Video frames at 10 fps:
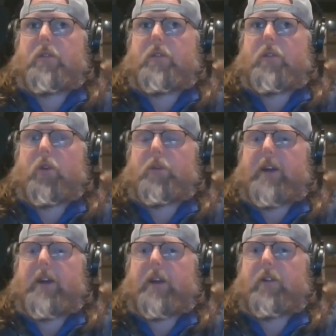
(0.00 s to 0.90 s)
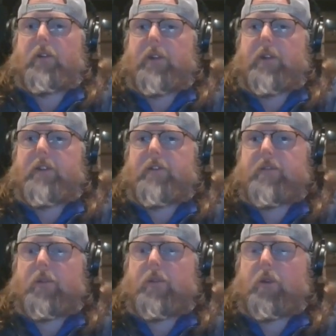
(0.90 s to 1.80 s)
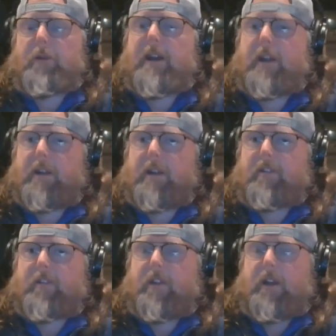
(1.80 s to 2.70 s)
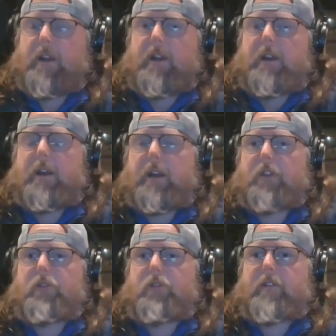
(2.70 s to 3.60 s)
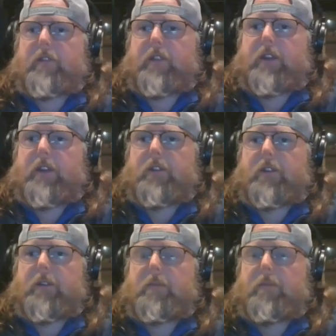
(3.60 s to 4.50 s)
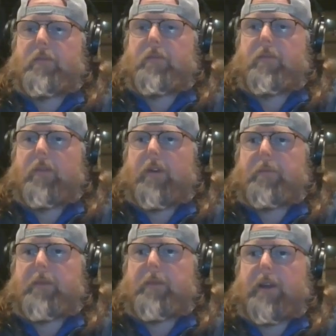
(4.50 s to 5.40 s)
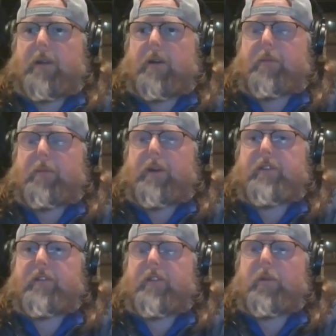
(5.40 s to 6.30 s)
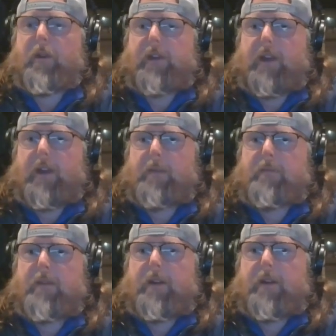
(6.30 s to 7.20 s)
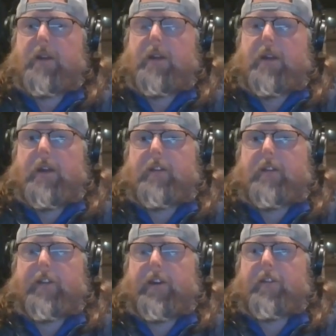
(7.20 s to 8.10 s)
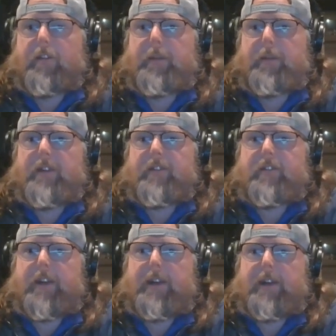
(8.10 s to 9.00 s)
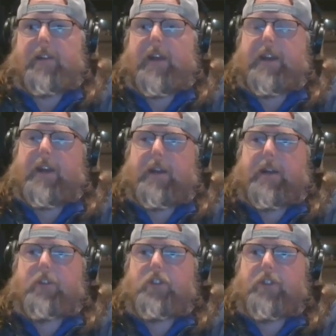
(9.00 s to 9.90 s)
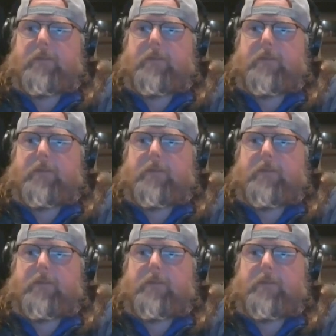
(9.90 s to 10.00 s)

quarterback hurries, quarterback hits. It can translate to being a presence in the run game. As long as somebody is setting that edge,